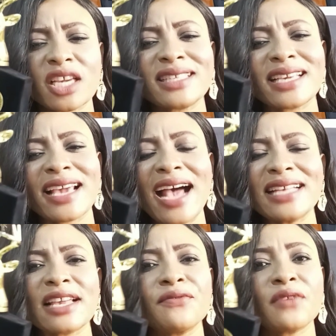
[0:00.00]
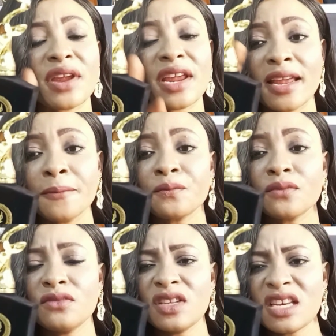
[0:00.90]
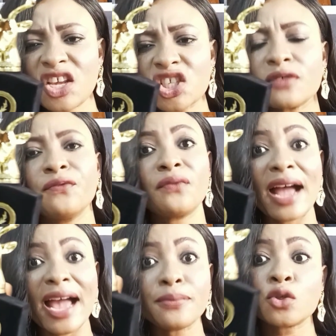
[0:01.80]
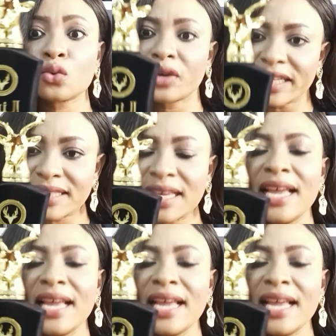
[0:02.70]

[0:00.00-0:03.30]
It has a very niche vibe to it.